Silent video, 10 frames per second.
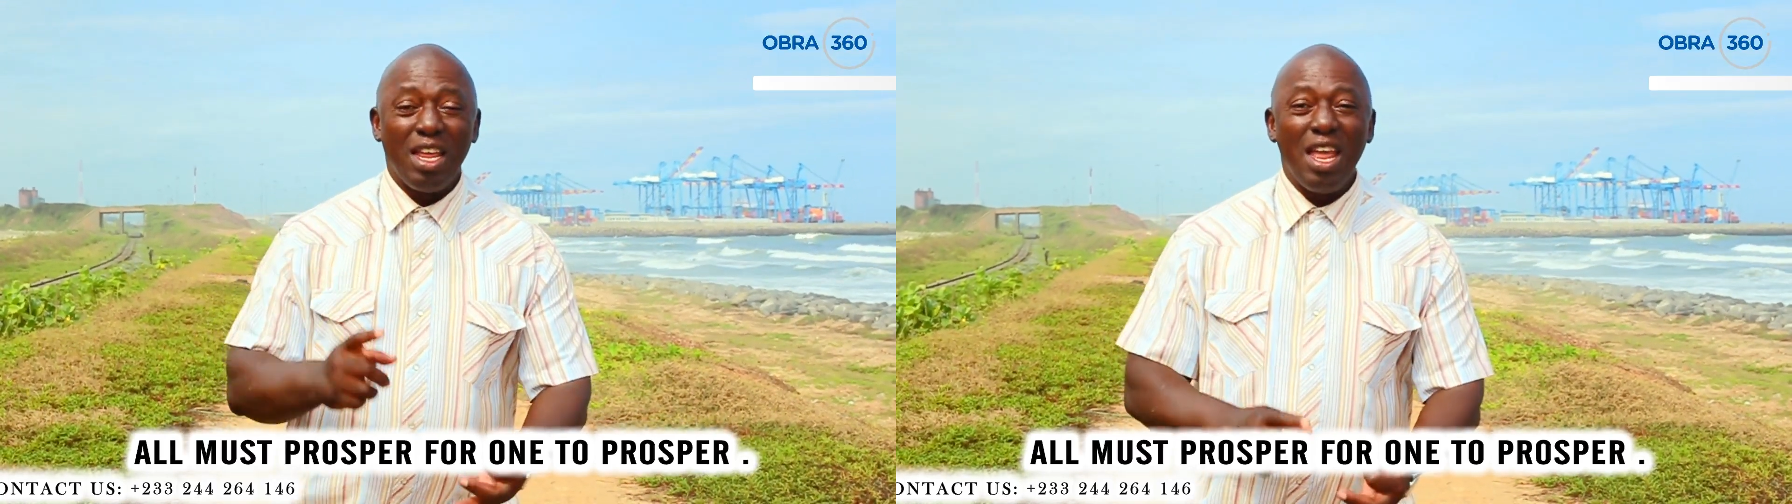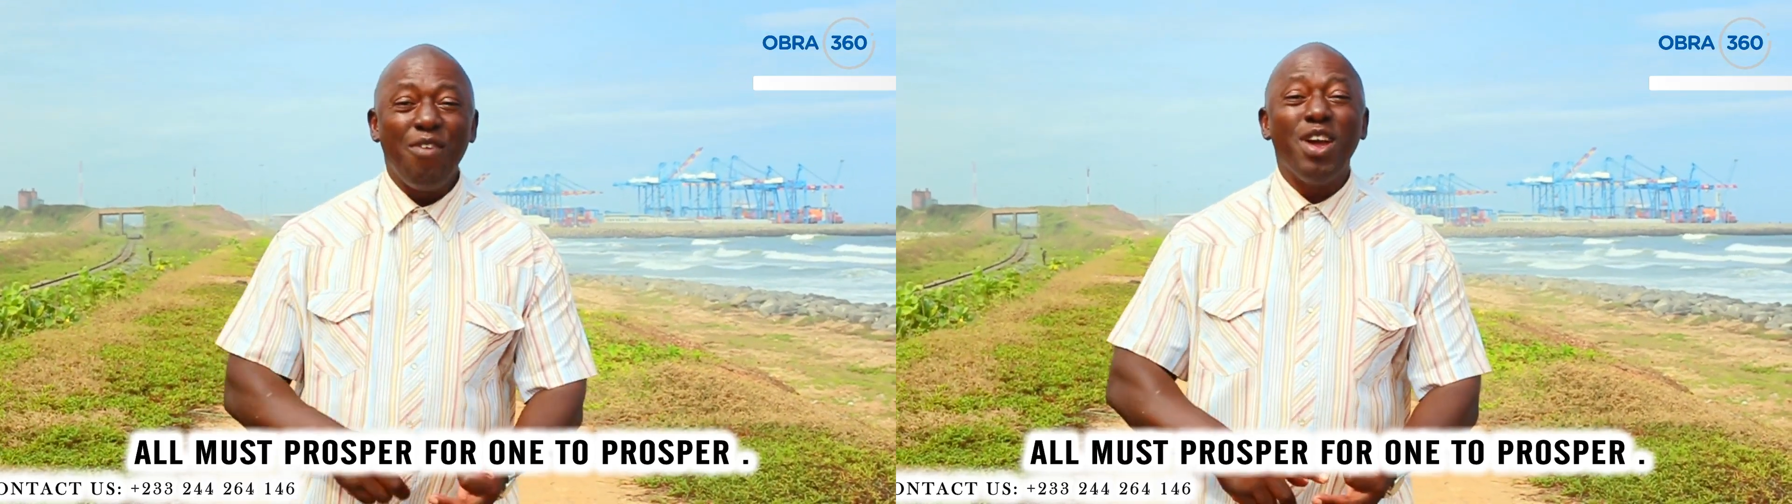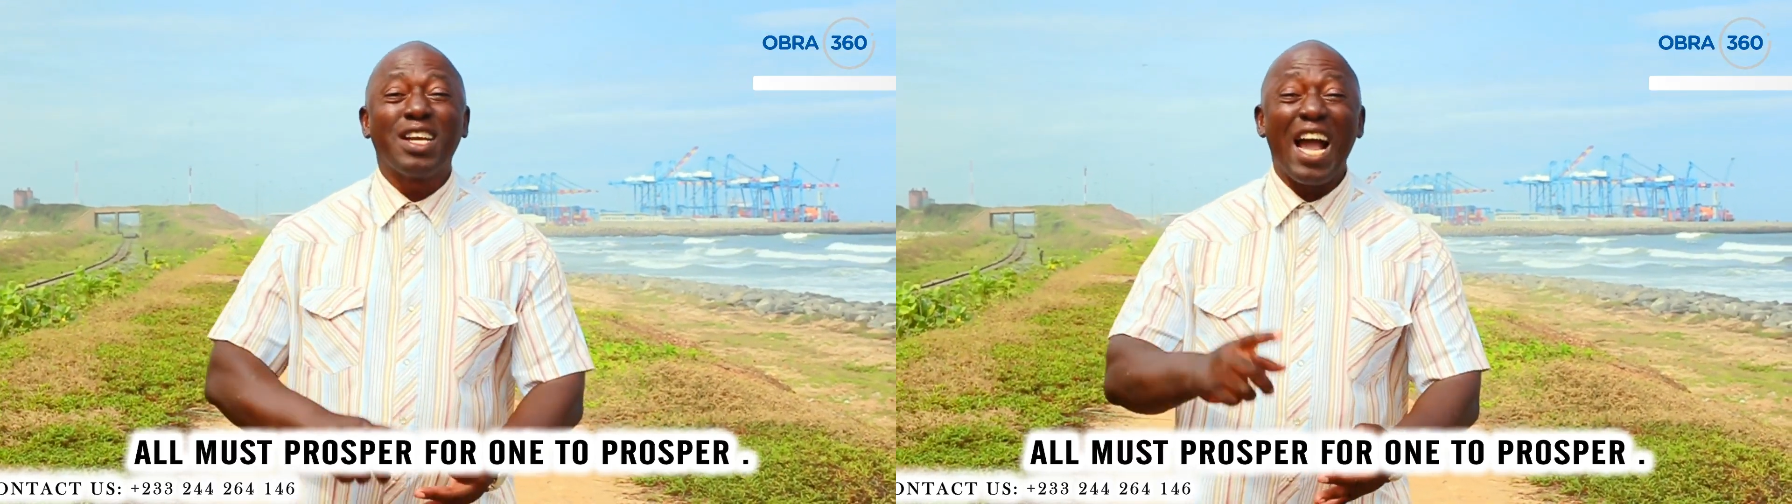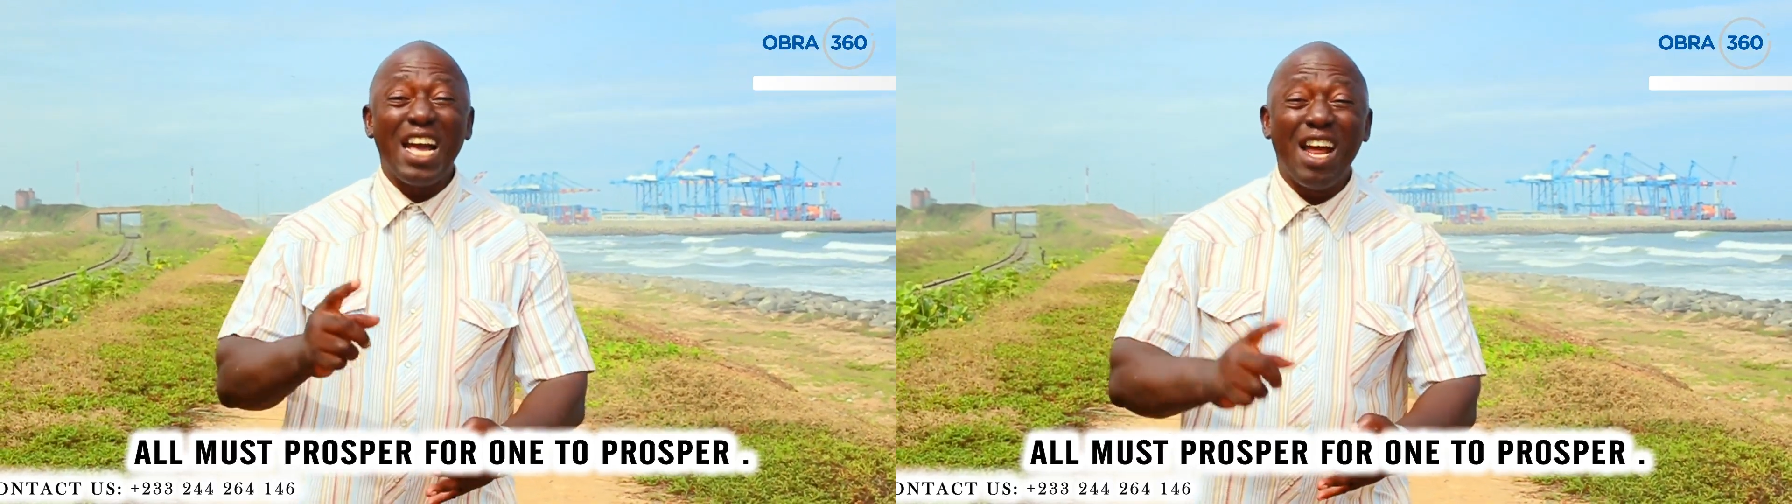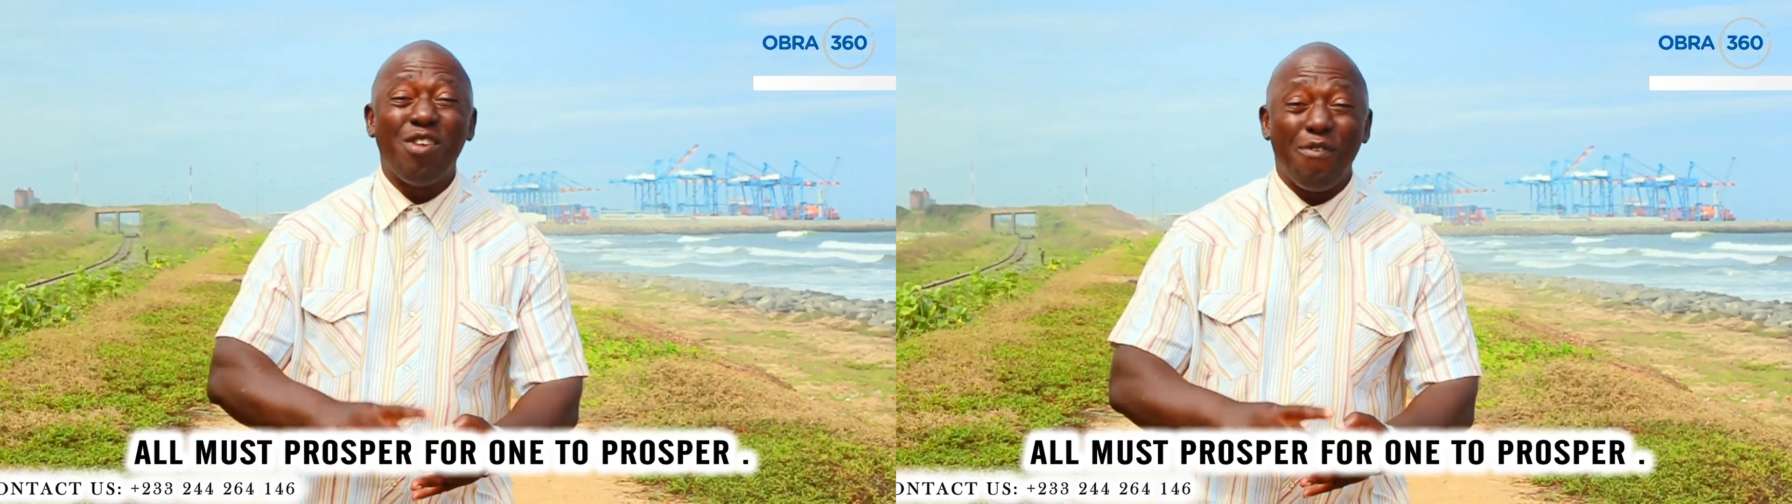even
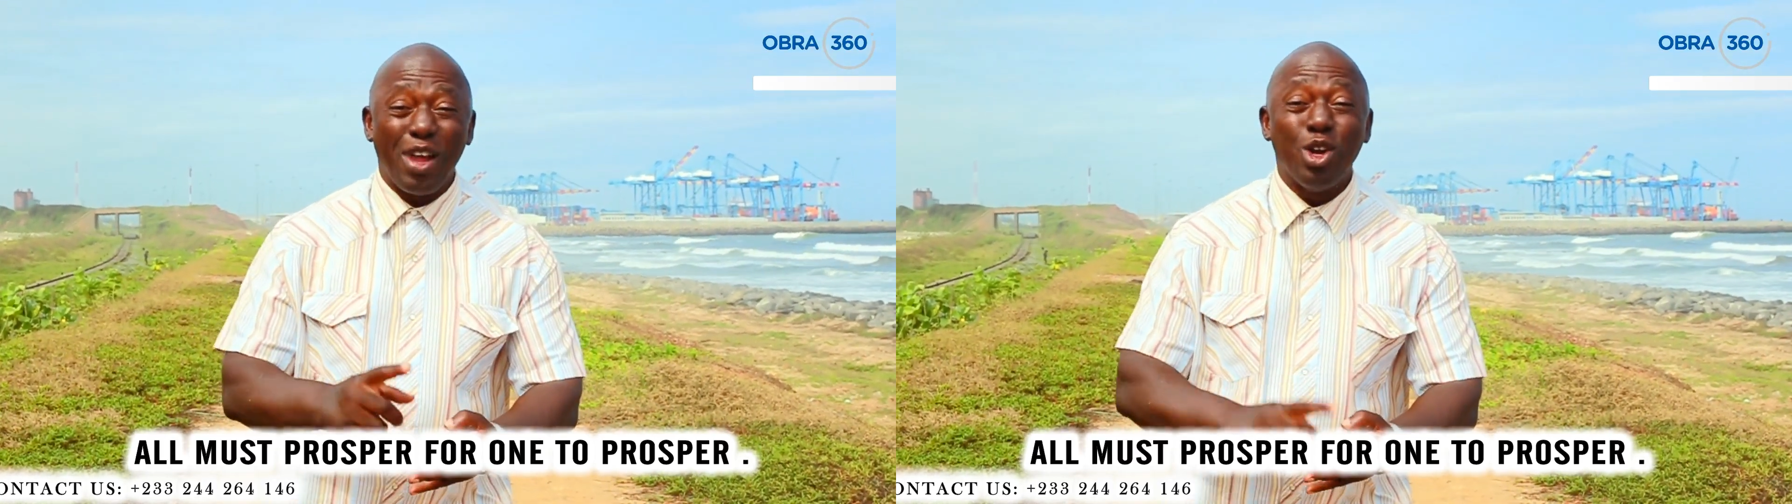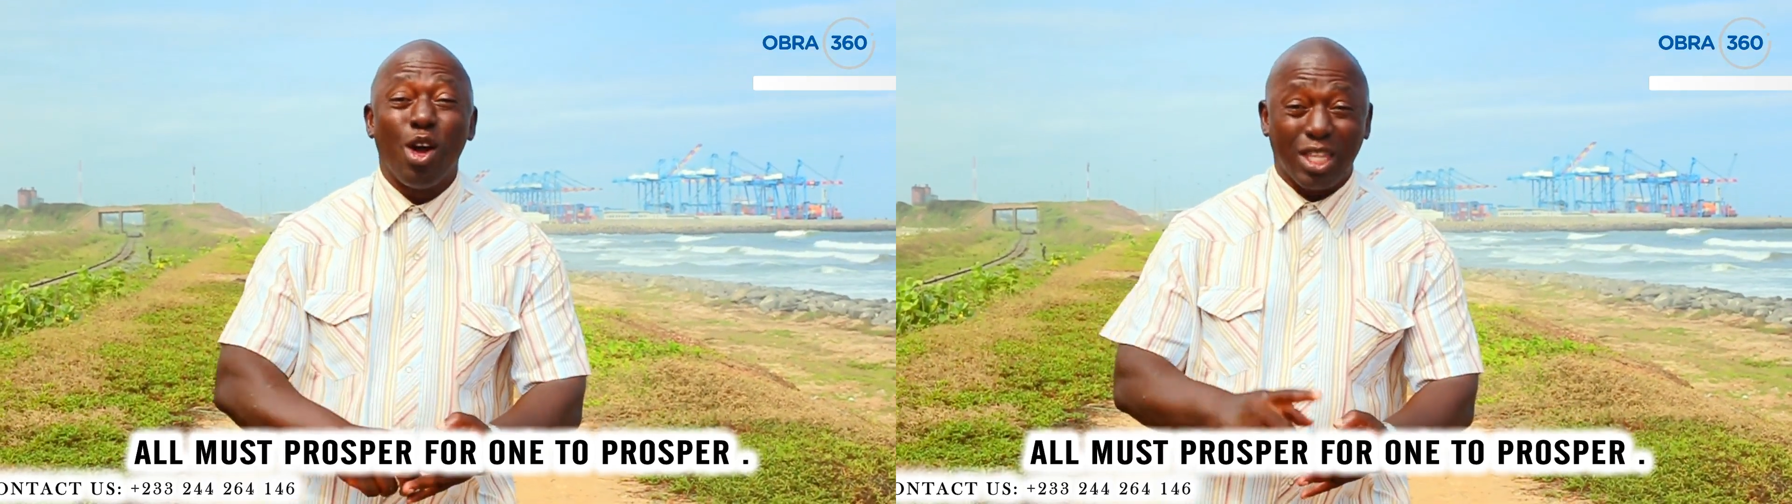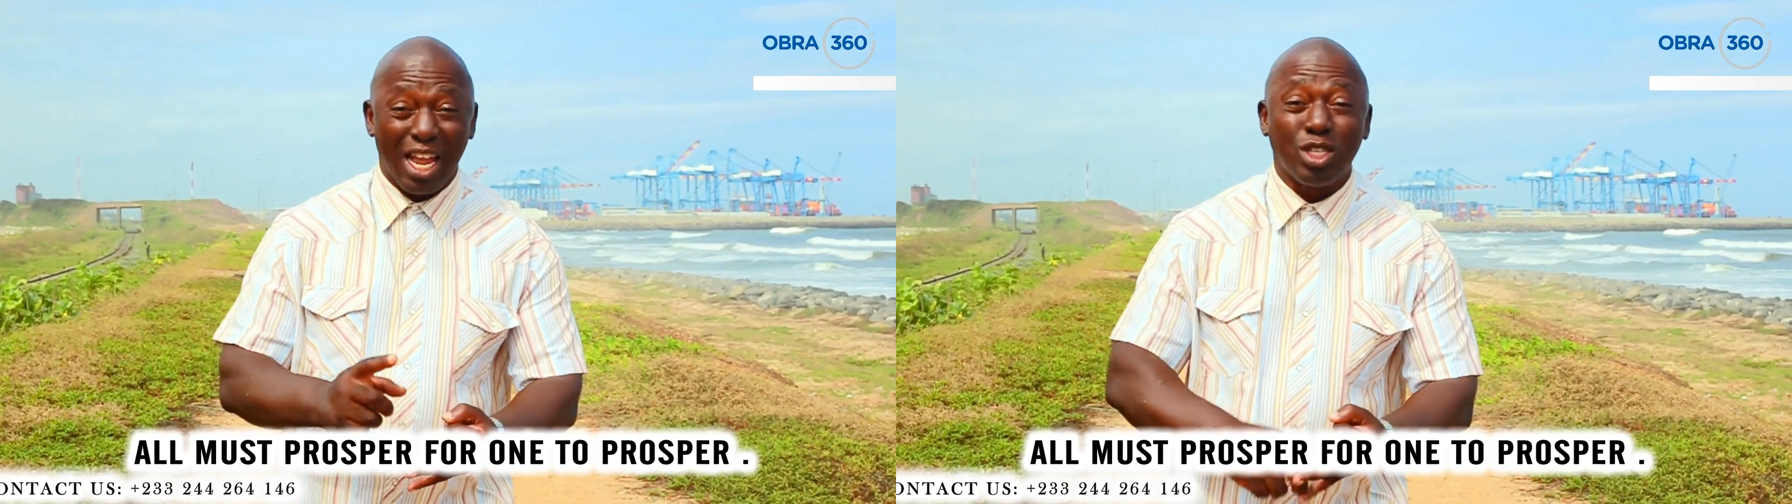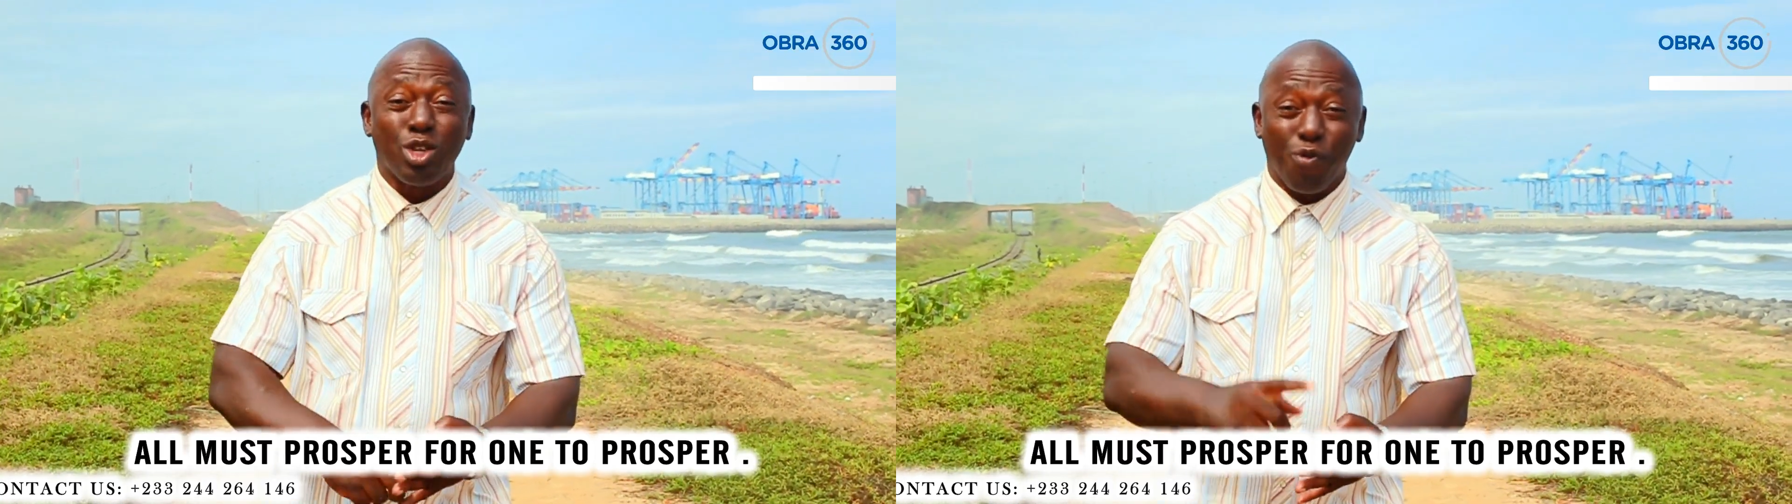Ghana Revenue Authority